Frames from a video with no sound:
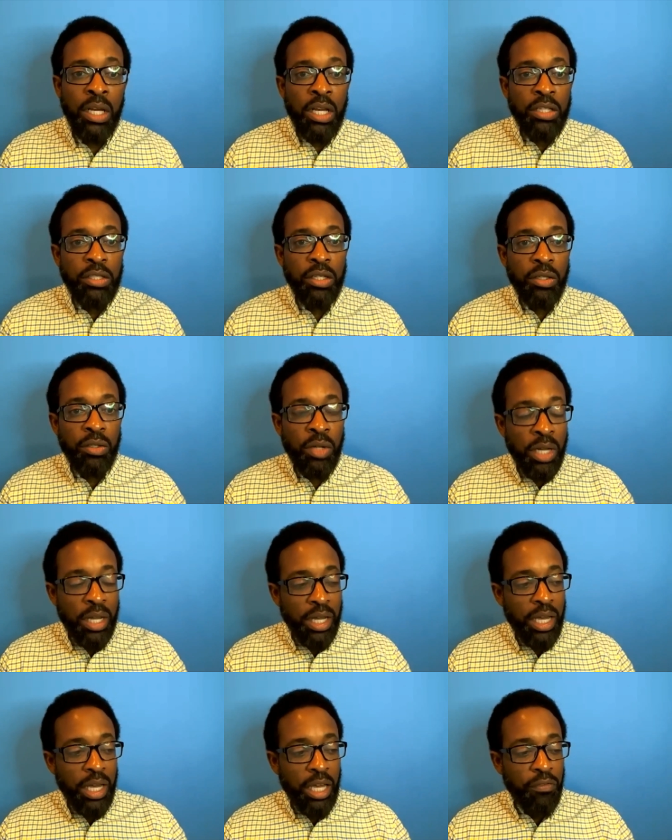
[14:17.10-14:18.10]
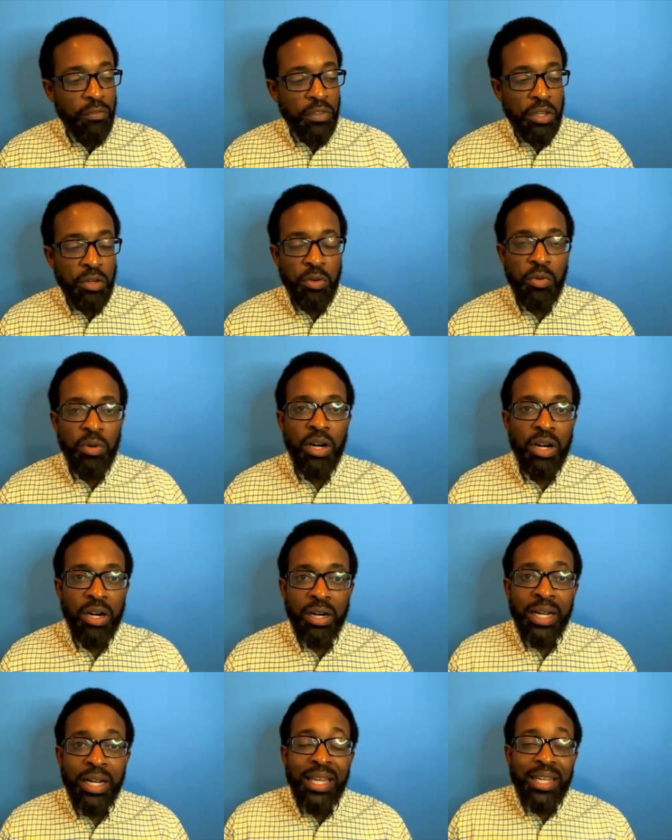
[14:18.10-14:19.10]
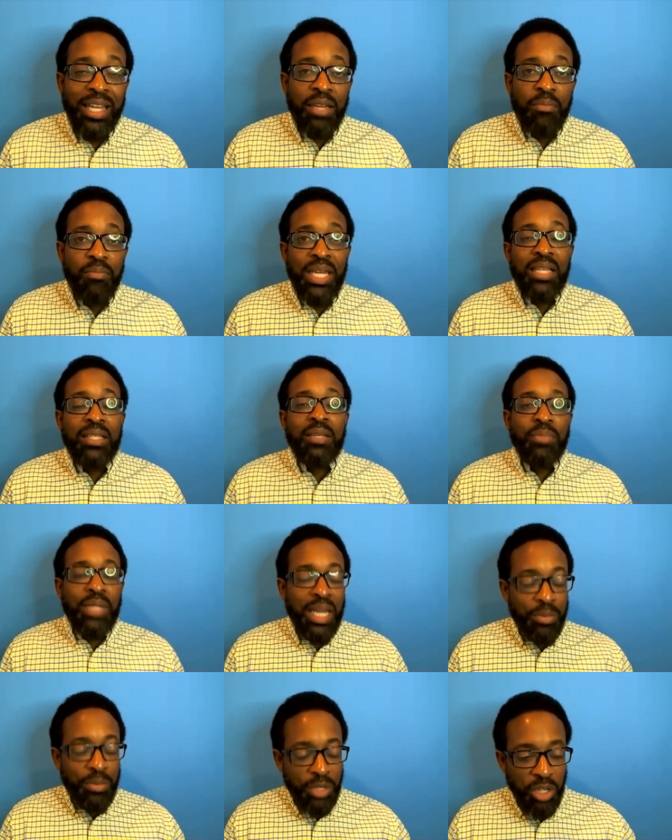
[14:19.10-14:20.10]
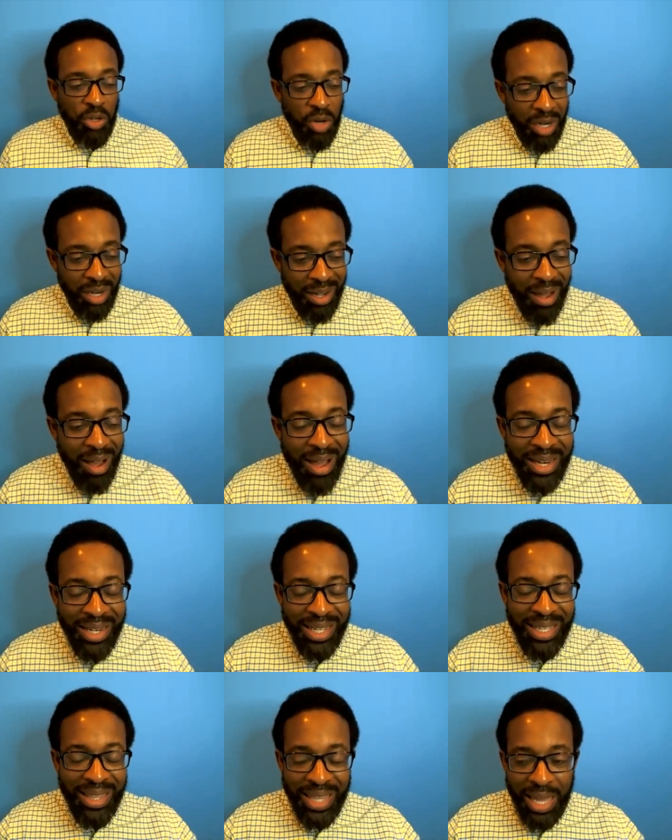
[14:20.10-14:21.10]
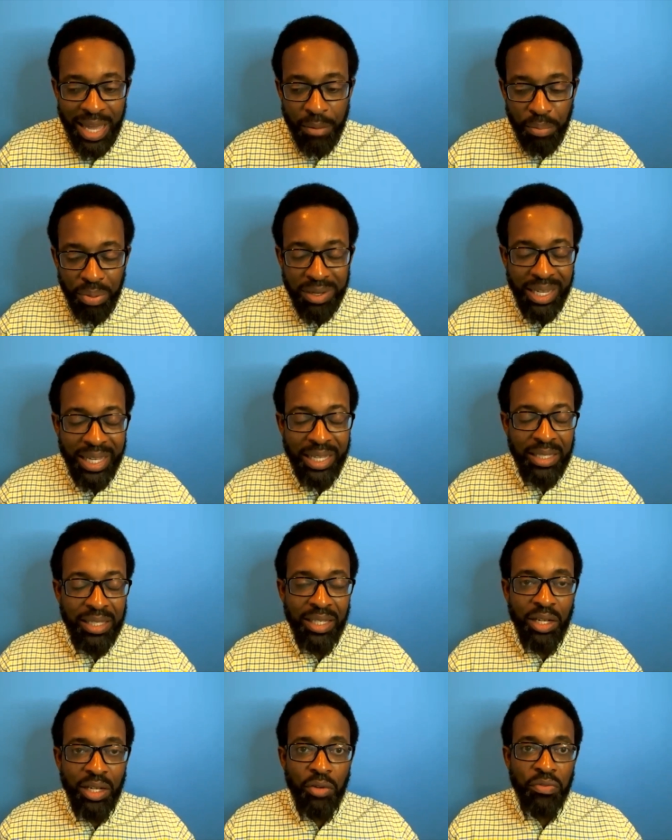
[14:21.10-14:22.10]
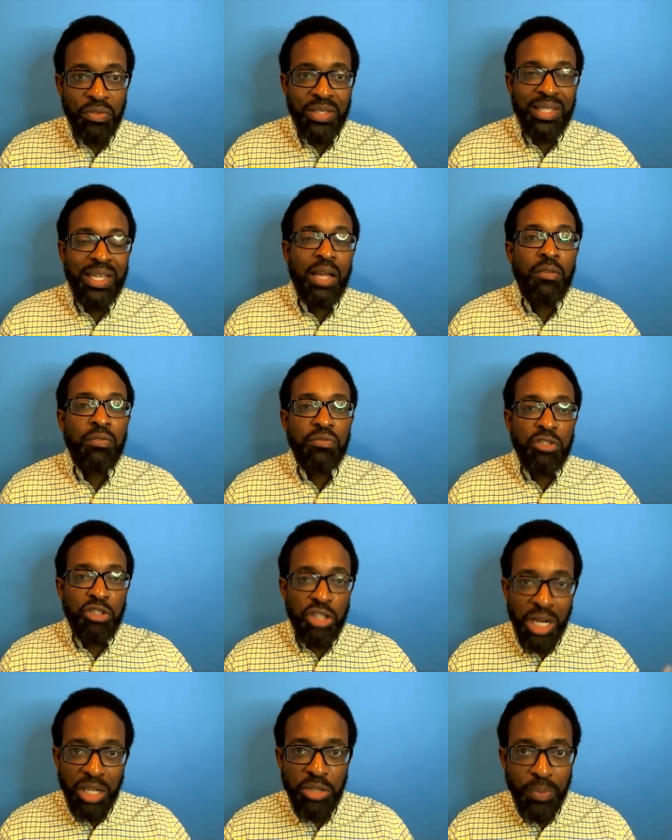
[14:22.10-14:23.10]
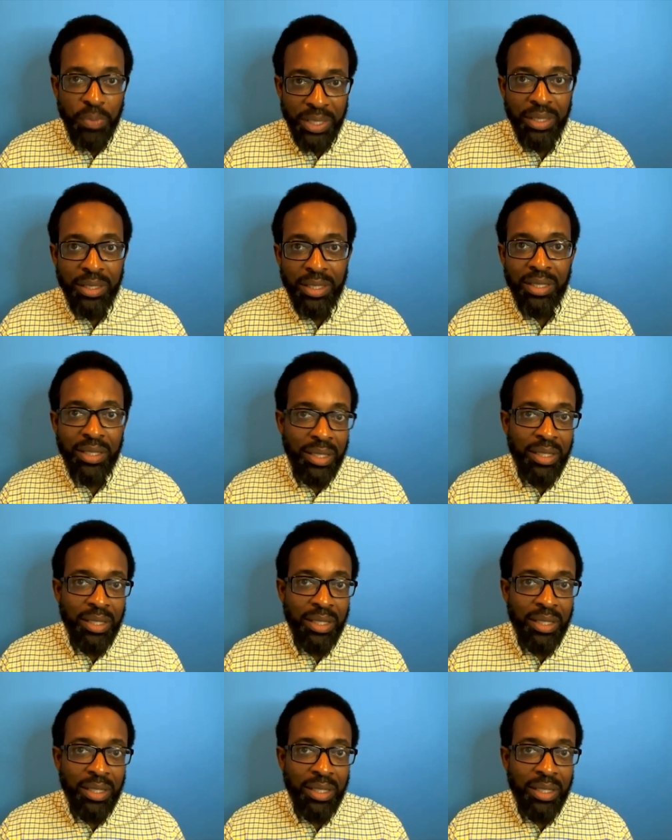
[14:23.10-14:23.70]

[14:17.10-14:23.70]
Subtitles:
So if you are like me sometimes and you are caught in that place of self-judgment,